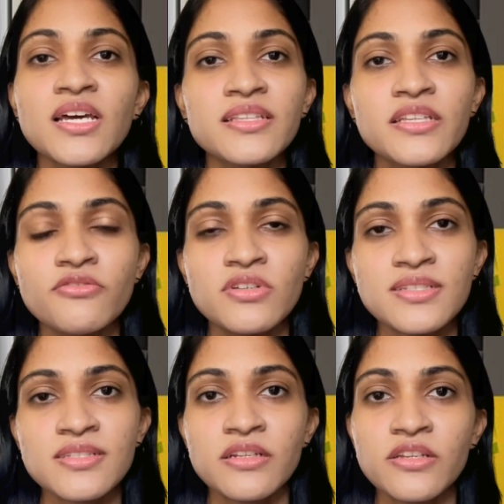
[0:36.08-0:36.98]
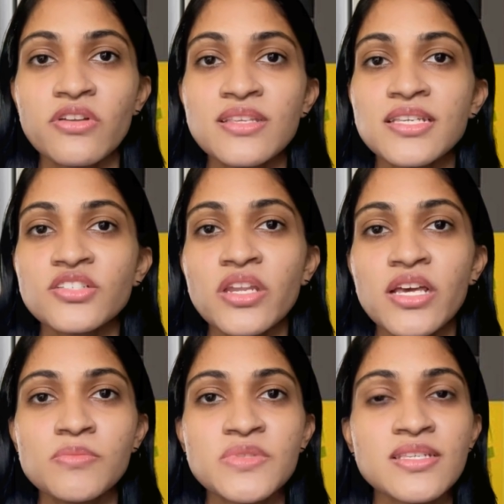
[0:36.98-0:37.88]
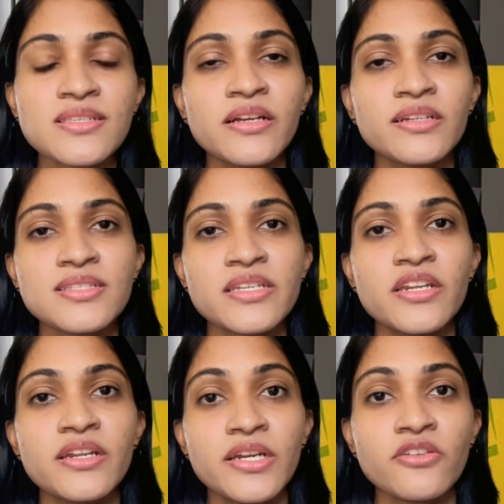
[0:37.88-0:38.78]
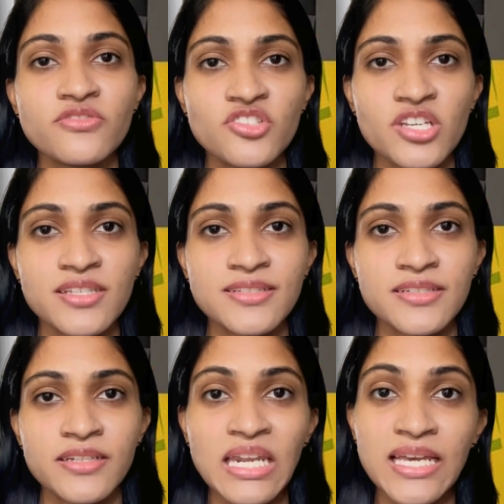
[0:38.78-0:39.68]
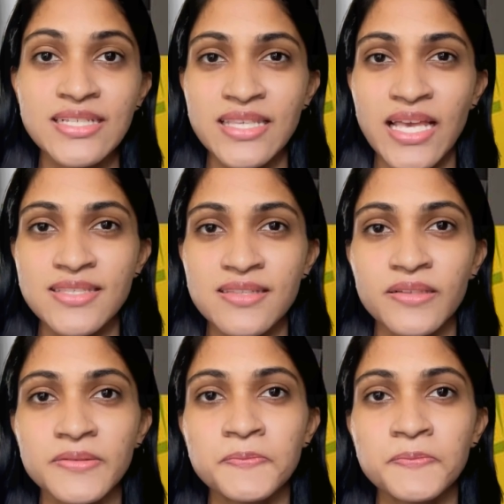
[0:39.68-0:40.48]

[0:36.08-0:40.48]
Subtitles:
other words, differentiation helps us understand rate of change, like slicing,